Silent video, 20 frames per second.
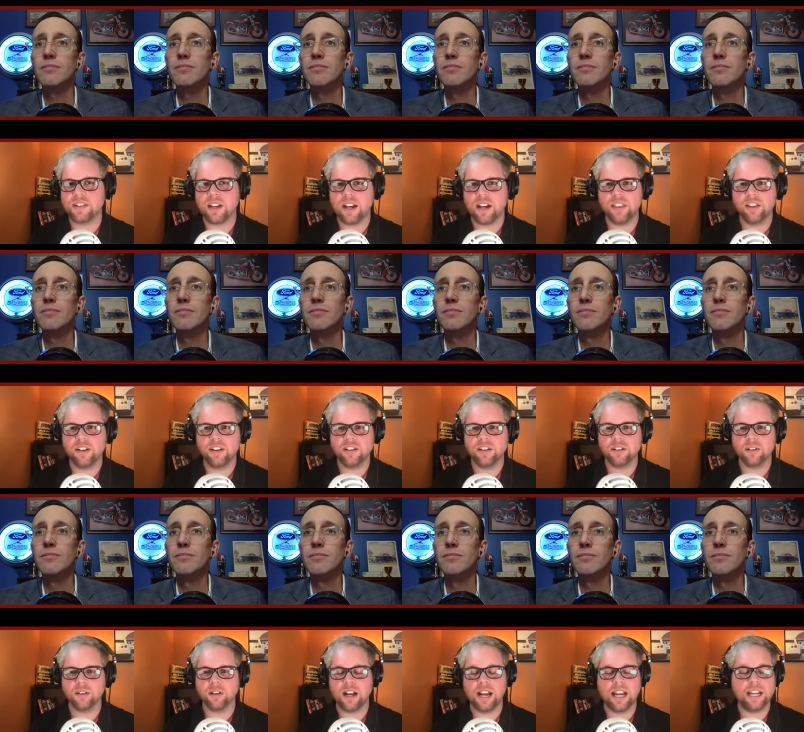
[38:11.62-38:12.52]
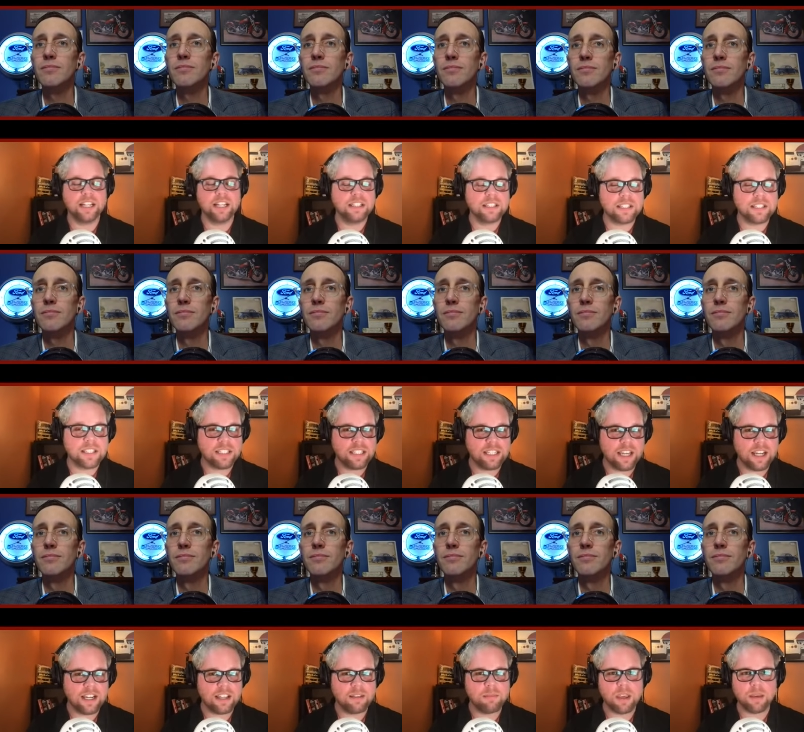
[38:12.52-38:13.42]
Speaker 1: either, or I didn't see
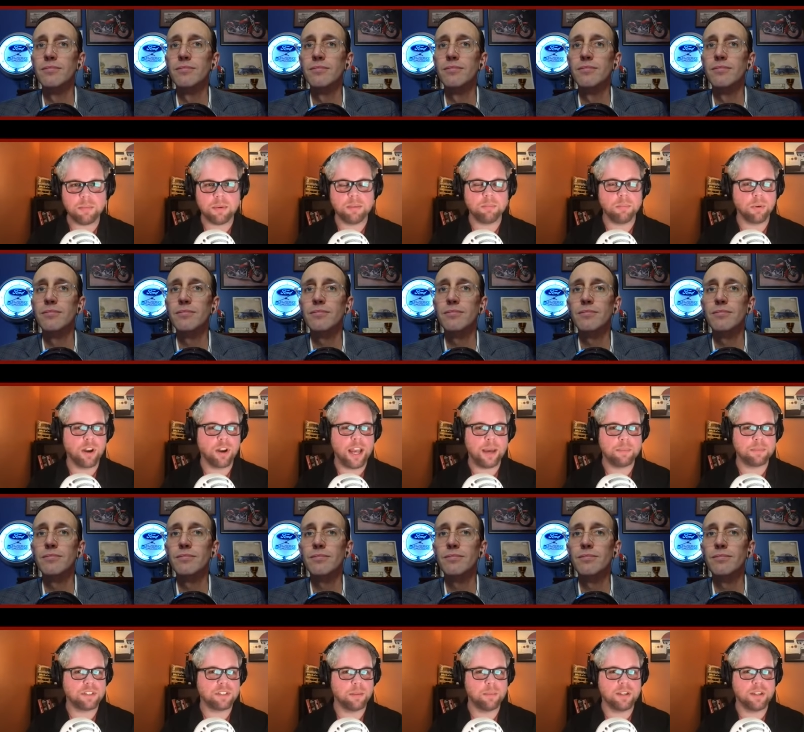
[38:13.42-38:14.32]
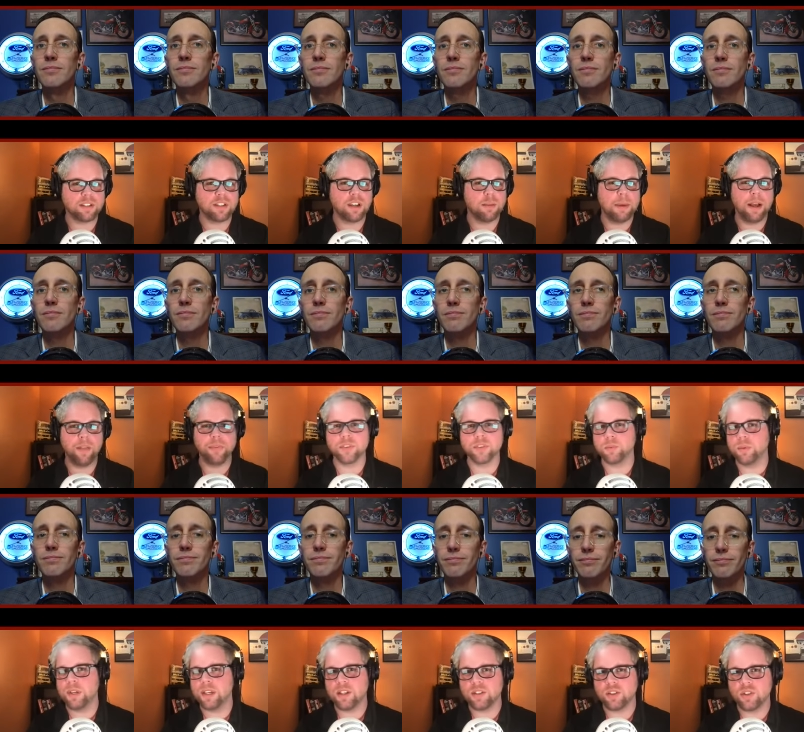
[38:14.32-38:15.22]
any. Maybe perhaps some has come out this
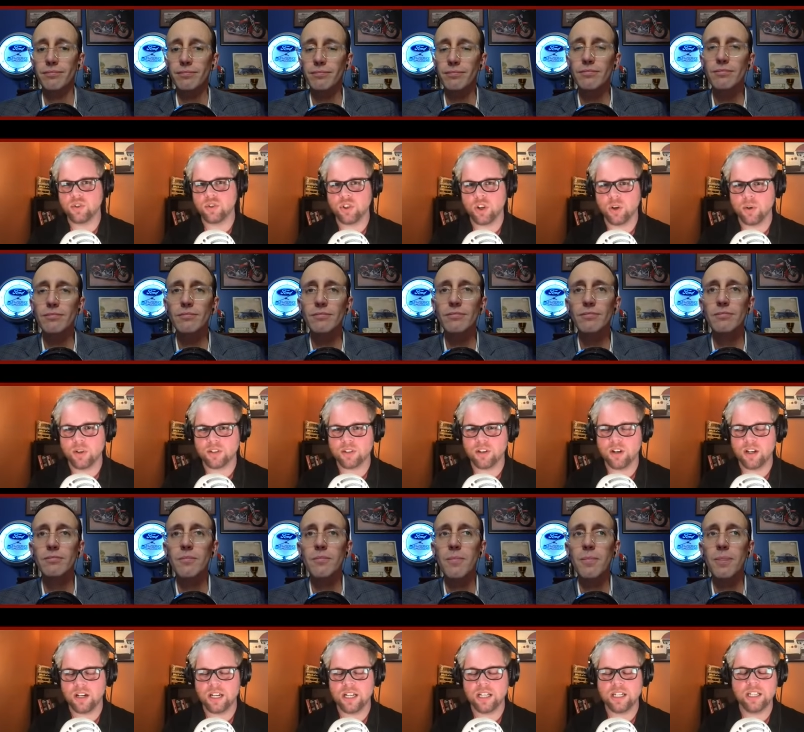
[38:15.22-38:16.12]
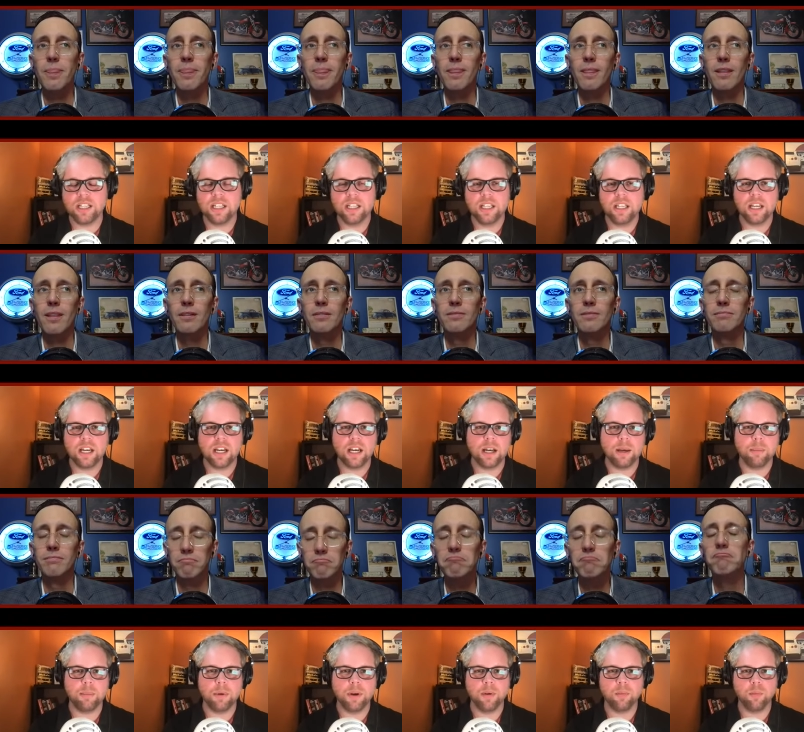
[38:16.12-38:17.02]
week as the show has gone on, uh,
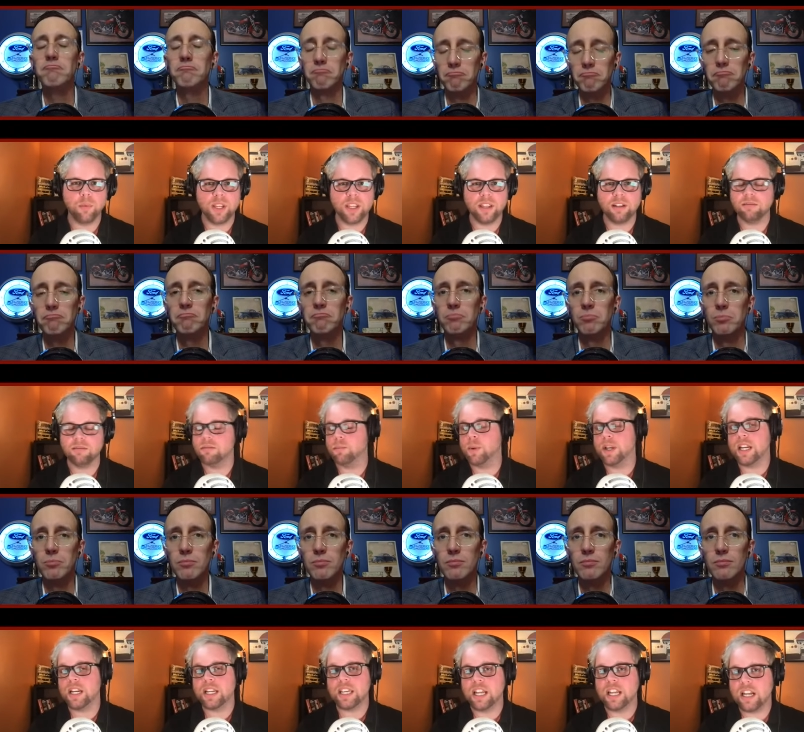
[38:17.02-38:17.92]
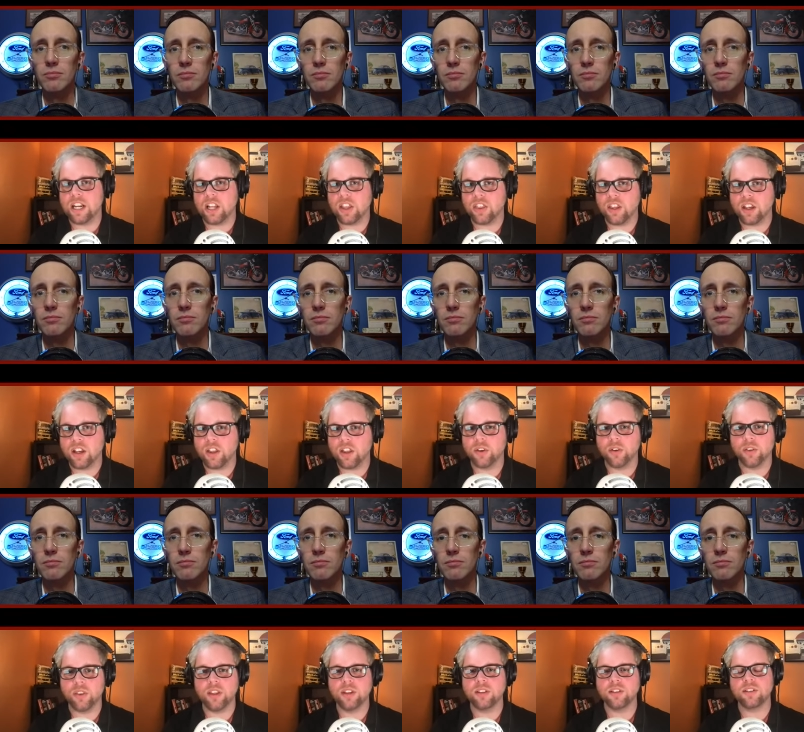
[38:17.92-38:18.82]
but we we didn't get anything other
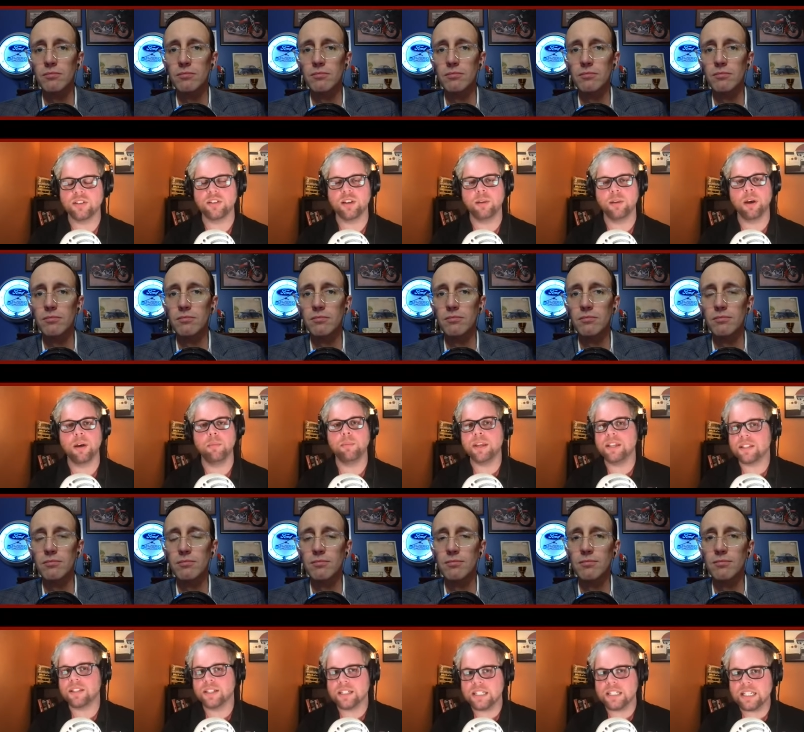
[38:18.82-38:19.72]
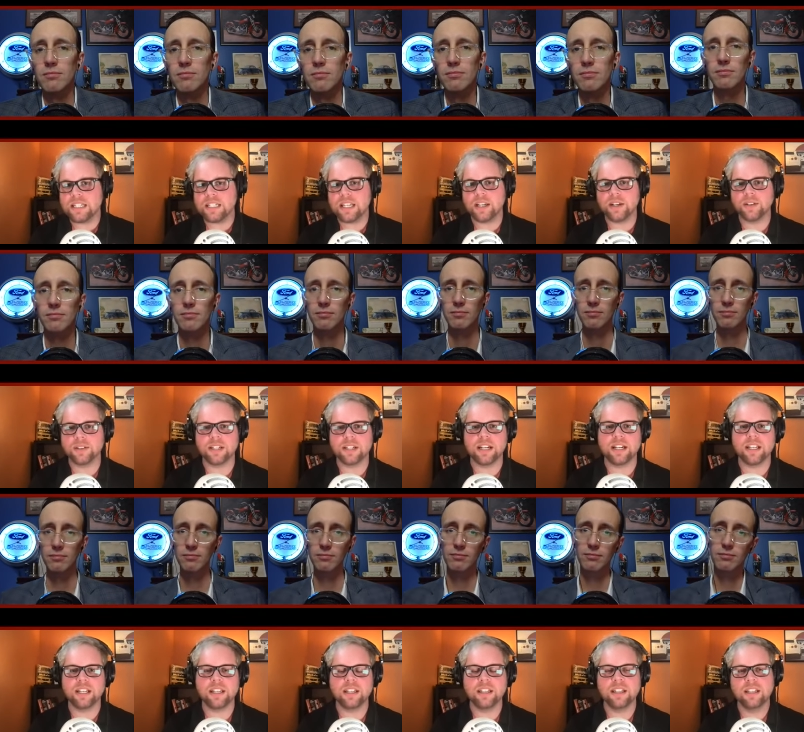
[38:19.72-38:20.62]
than some uh, basic details on
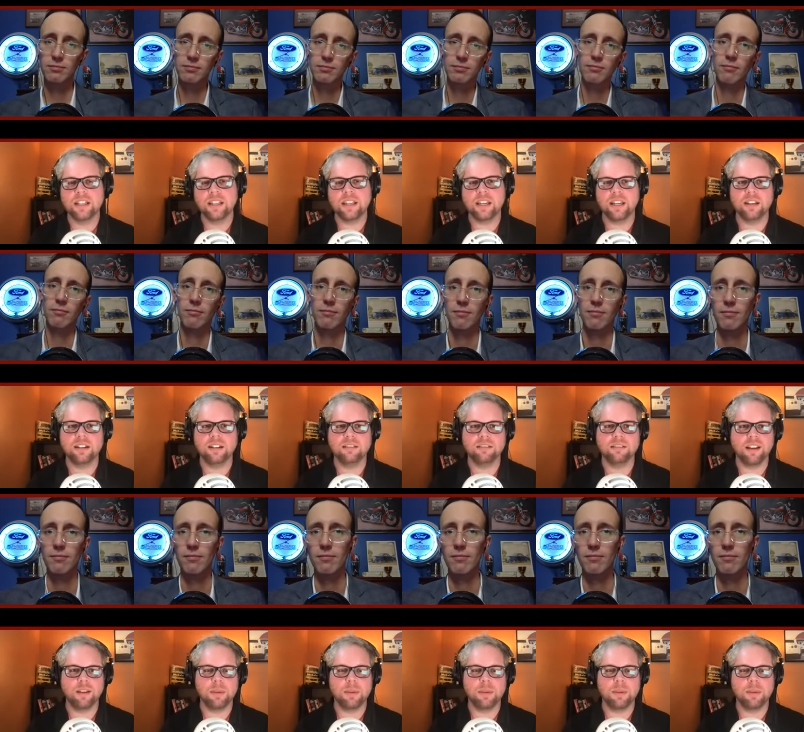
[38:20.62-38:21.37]
it. And I